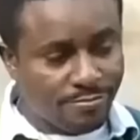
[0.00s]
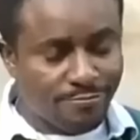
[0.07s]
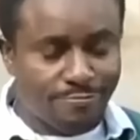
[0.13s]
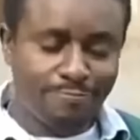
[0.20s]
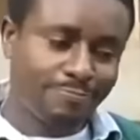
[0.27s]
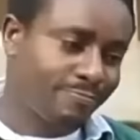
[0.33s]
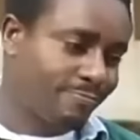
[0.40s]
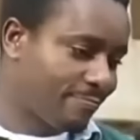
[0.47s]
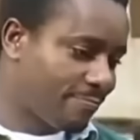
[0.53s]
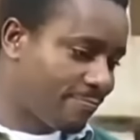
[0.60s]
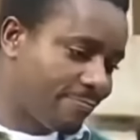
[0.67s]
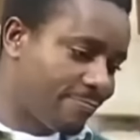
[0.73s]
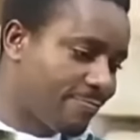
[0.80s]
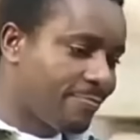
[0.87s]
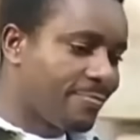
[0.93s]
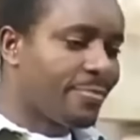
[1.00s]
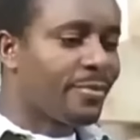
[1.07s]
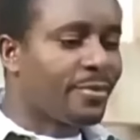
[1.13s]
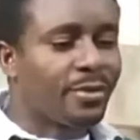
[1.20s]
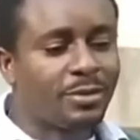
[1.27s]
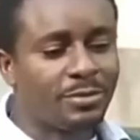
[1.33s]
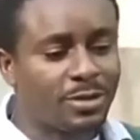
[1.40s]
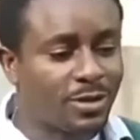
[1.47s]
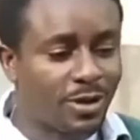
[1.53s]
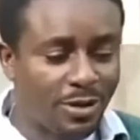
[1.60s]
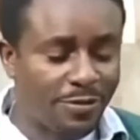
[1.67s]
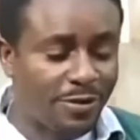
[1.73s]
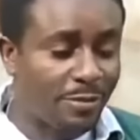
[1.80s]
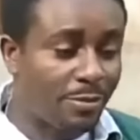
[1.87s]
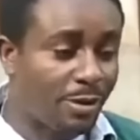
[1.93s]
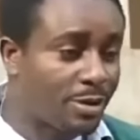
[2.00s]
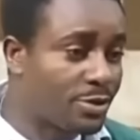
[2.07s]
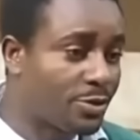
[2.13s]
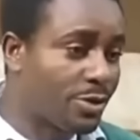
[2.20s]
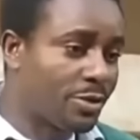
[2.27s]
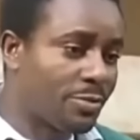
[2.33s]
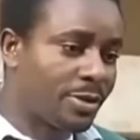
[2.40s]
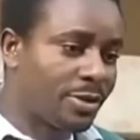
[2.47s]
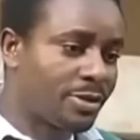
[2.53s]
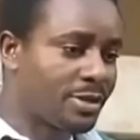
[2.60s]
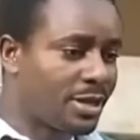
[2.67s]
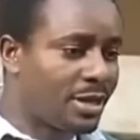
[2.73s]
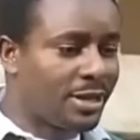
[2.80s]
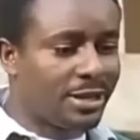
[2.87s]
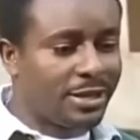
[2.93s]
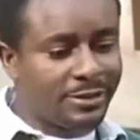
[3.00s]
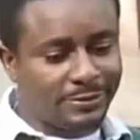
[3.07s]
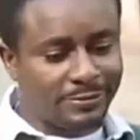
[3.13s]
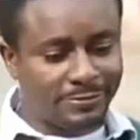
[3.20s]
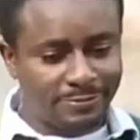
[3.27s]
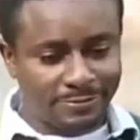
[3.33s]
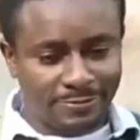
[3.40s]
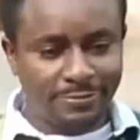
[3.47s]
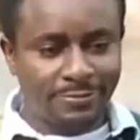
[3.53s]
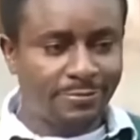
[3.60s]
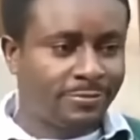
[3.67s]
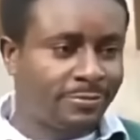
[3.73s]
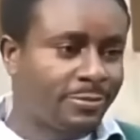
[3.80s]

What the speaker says: of 2 million naira with a promise to pay the rest later.